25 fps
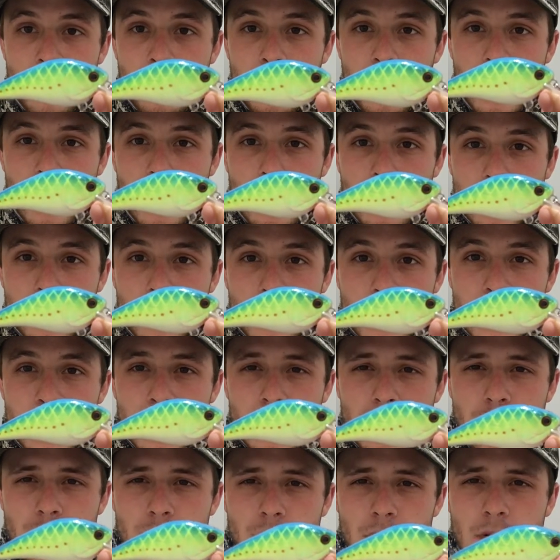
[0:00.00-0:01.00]
not 100%
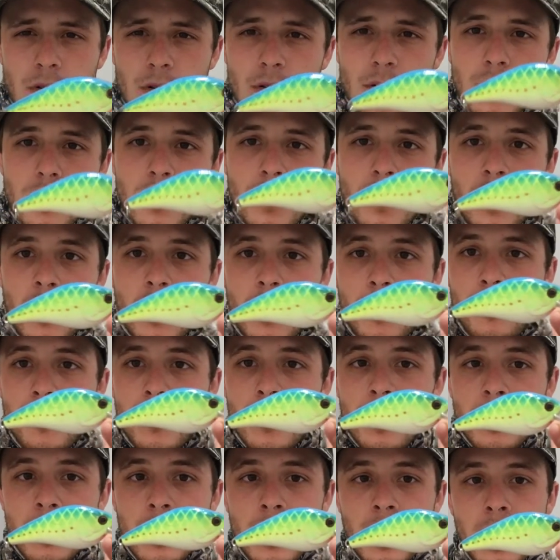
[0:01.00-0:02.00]
sure, uh,
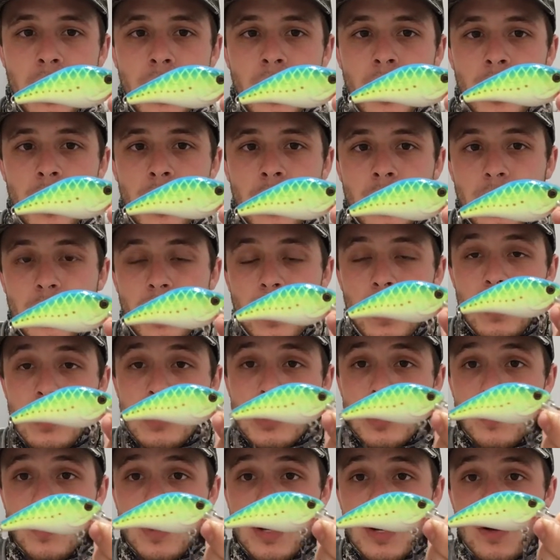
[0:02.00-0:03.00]
but yeah.
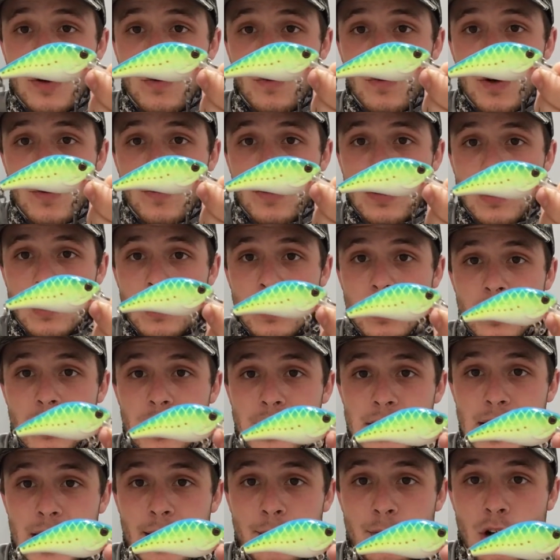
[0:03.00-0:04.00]
So we go, went with the, uh, the
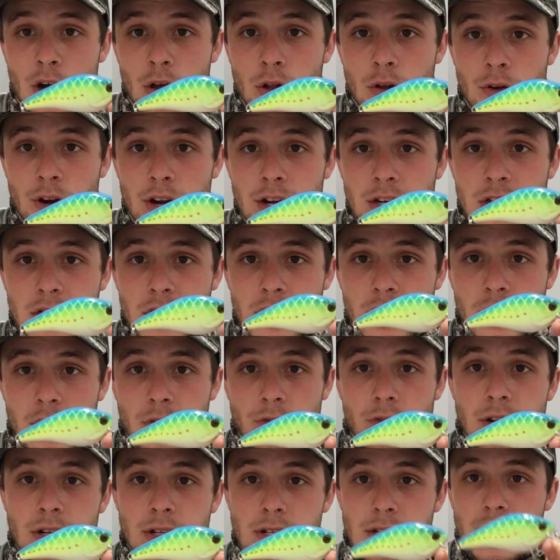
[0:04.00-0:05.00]
same coloration,
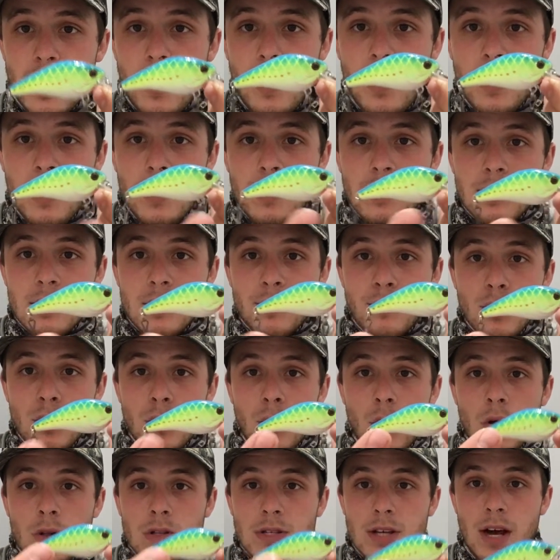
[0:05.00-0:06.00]
green sides,
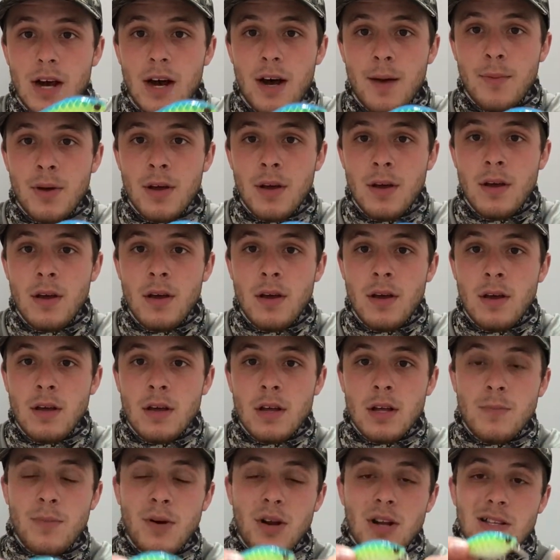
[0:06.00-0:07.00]
blue on top,
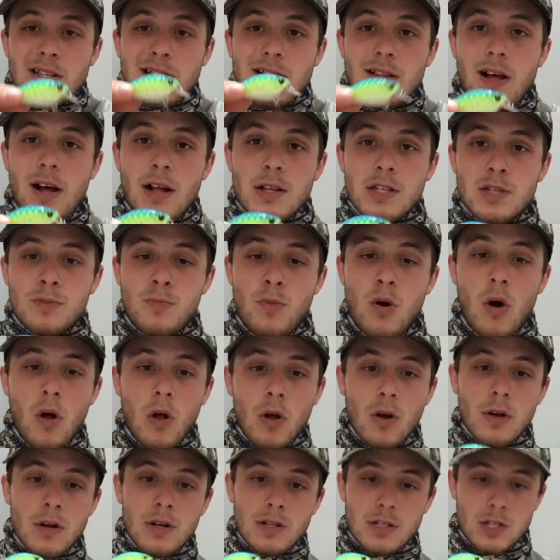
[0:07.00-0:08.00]
but it's a lot
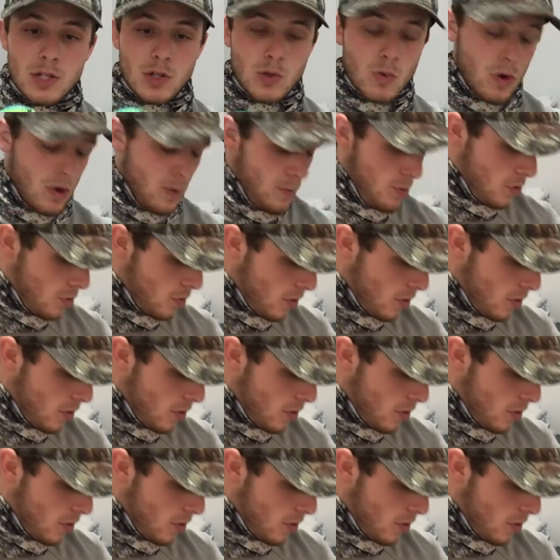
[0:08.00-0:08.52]
smaller. It's a square bill